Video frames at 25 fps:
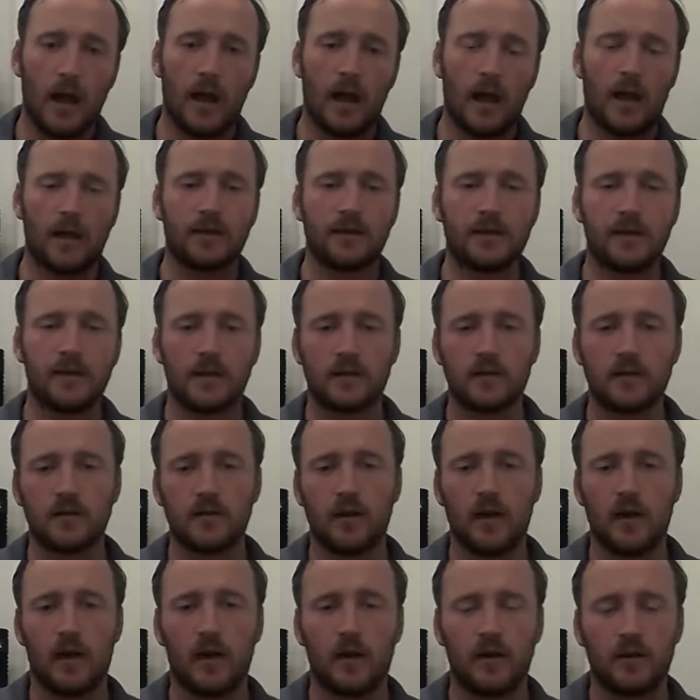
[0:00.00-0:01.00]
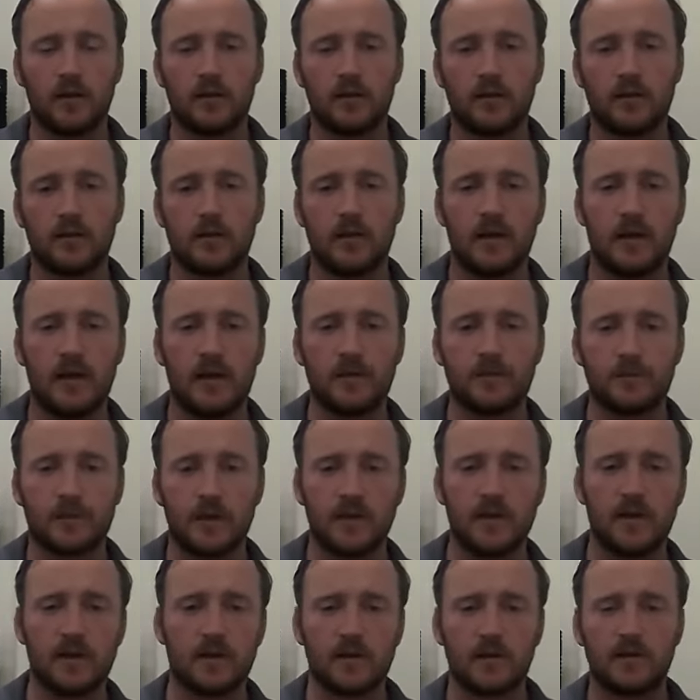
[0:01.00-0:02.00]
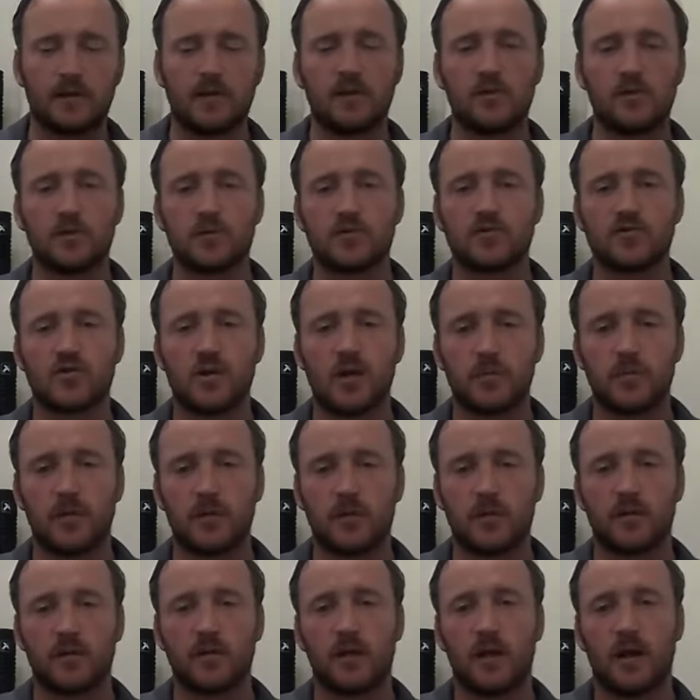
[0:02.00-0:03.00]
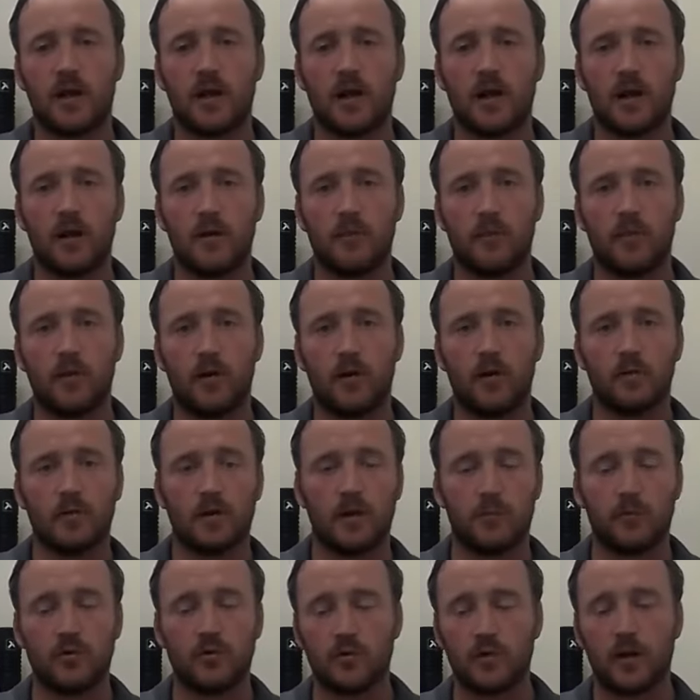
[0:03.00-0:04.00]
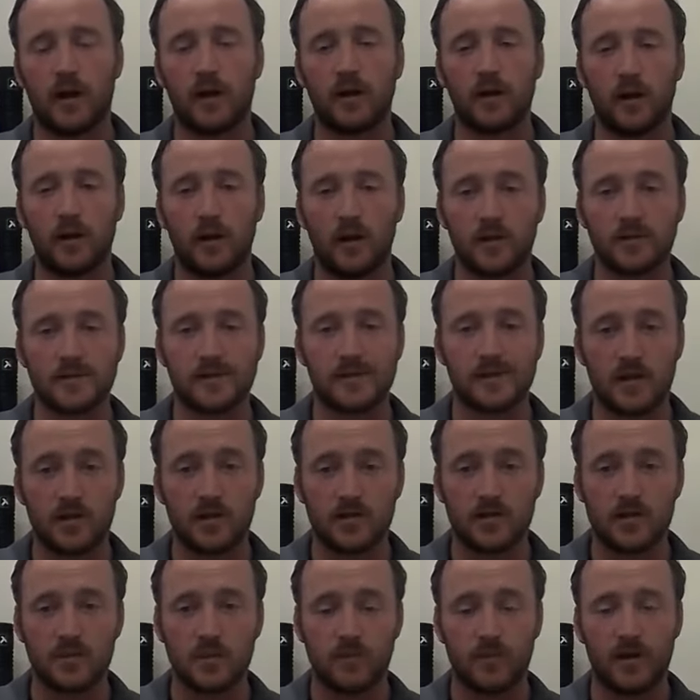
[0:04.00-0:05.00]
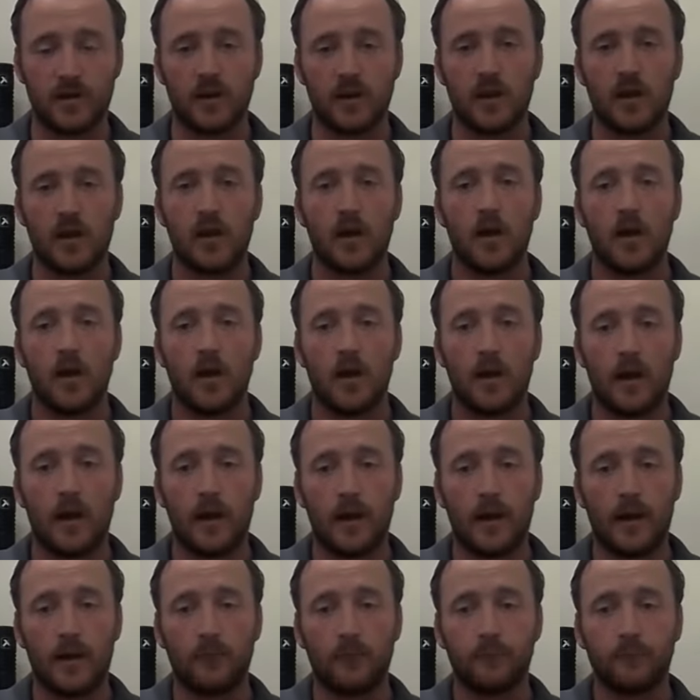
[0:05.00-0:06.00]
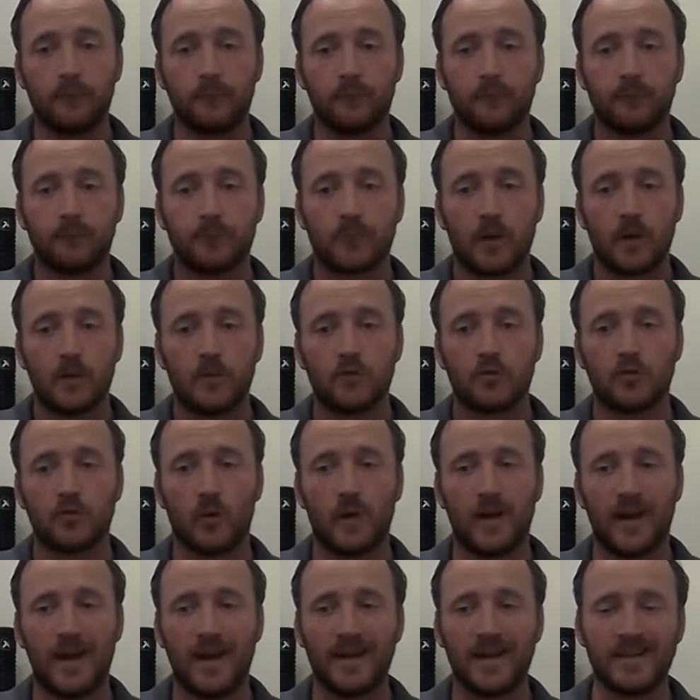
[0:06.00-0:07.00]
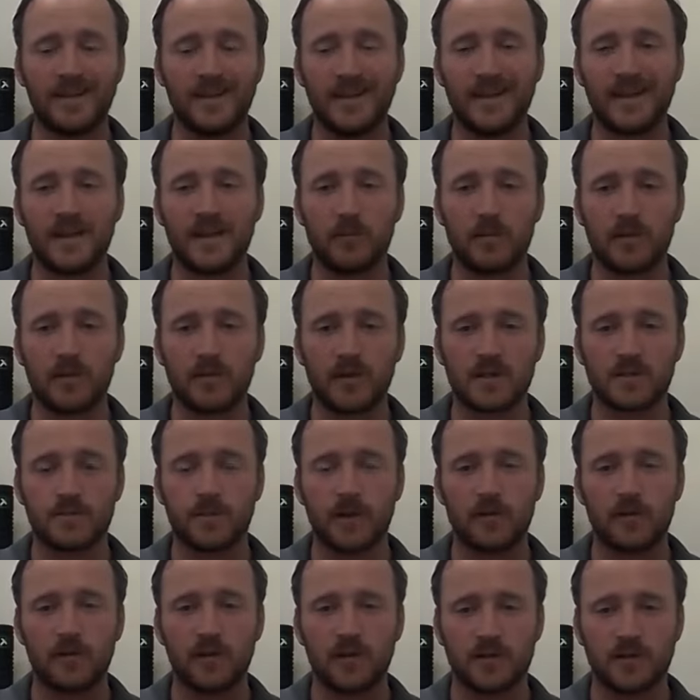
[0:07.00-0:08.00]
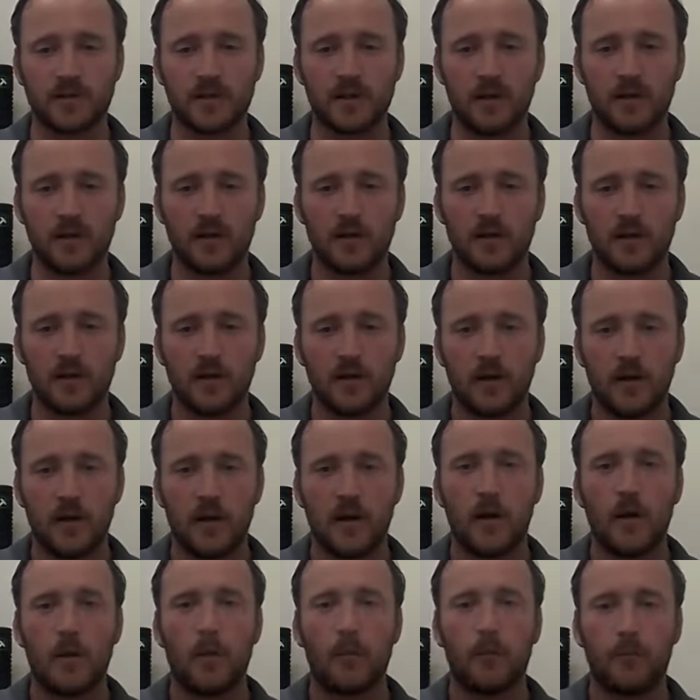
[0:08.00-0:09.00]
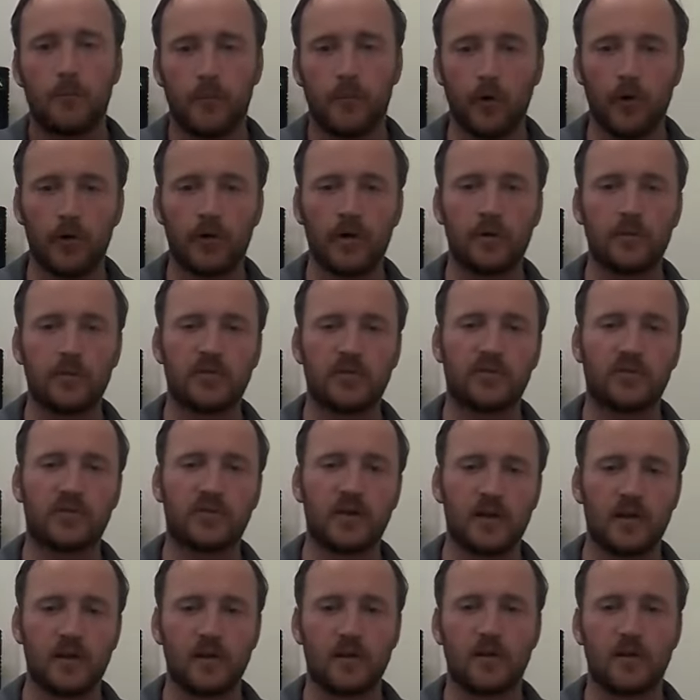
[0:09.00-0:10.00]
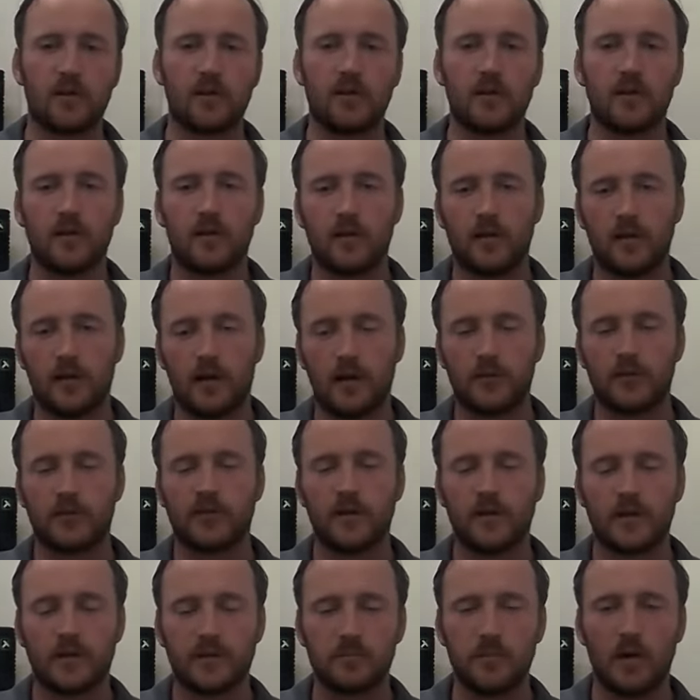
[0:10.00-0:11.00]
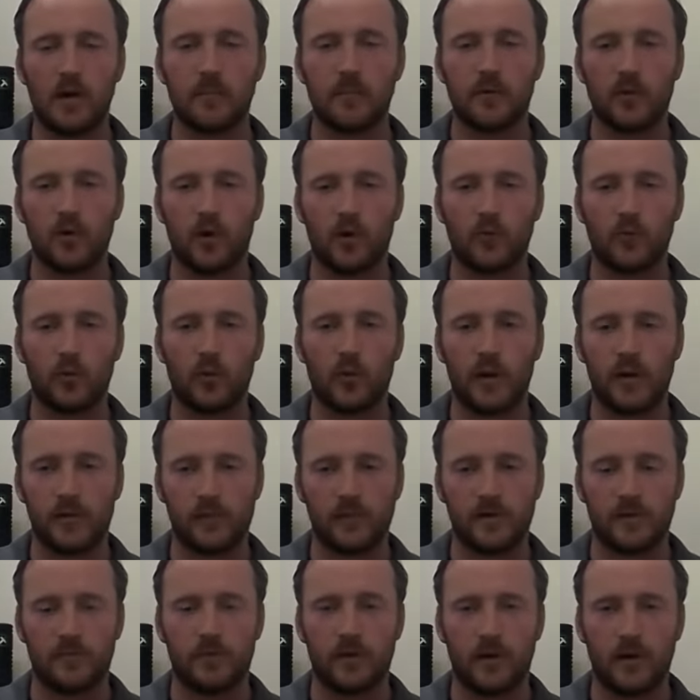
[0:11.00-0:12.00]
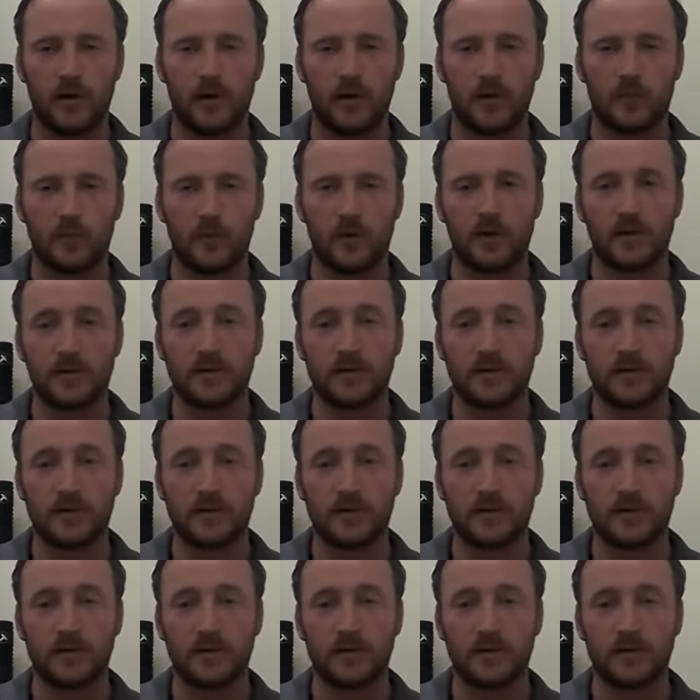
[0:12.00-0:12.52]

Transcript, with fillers: And then I'll, um, if they need continuous treatment, um, uh, they were doing online consultations with me. Um, so I had a little bit of experience in it, but it was still, I was still a small bit overwhelmed by it when I